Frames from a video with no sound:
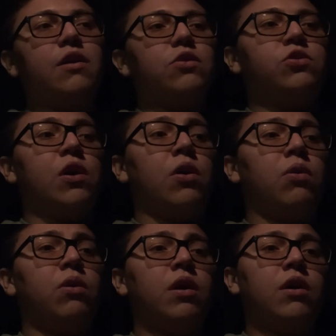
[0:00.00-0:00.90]

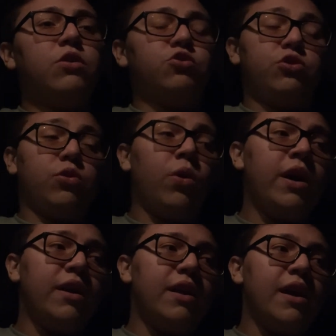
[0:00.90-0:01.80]
So she
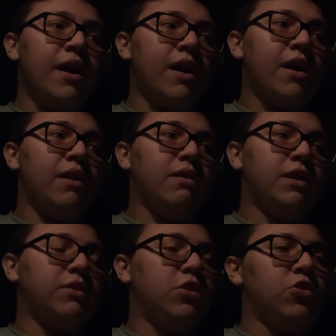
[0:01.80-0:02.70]
quit, and
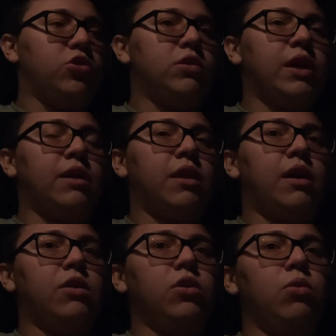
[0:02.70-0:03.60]
next thing you know, she had
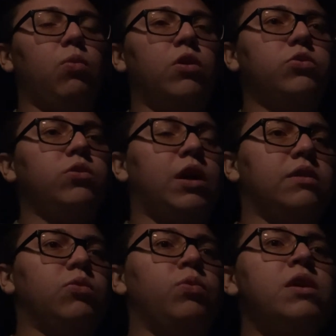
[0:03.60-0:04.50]
like, you know, 1 or 2
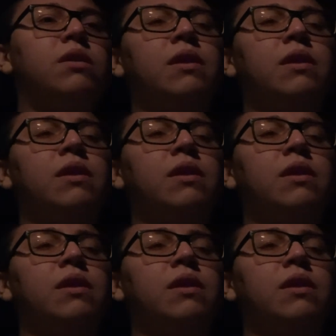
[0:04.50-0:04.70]
clients a week.